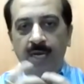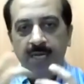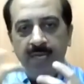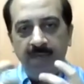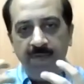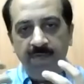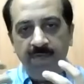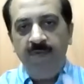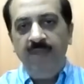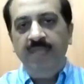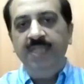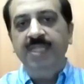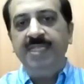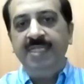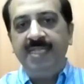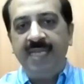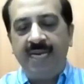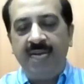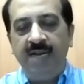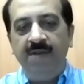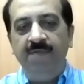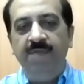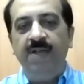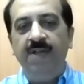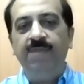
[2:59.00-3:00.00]
Even when the
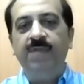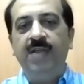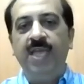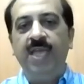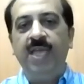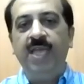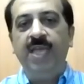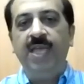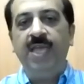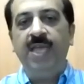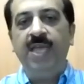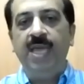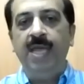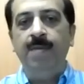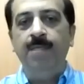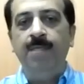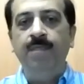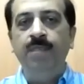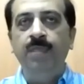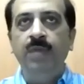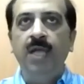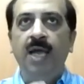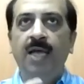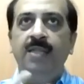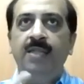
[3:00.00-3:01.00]
second wave
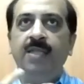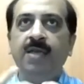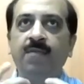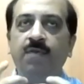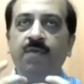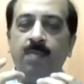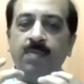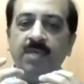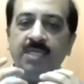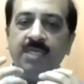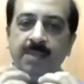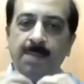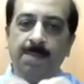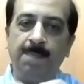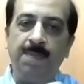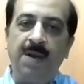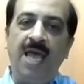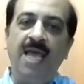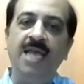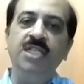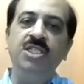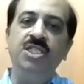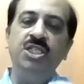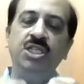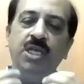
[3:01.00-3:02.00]
came, I think from a
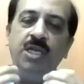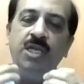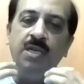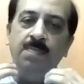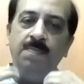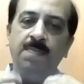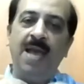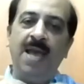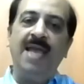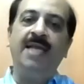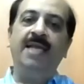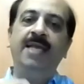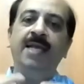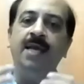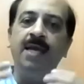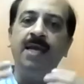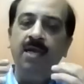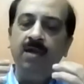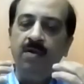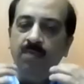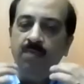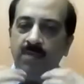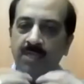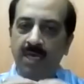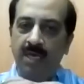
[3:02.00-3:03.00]
supply chain
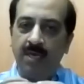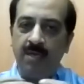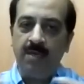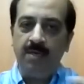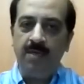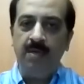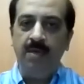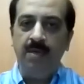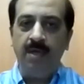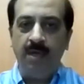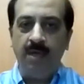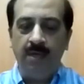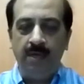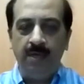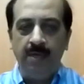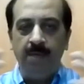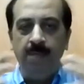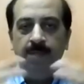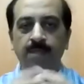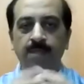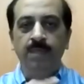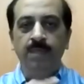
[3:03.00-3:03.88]
backend with our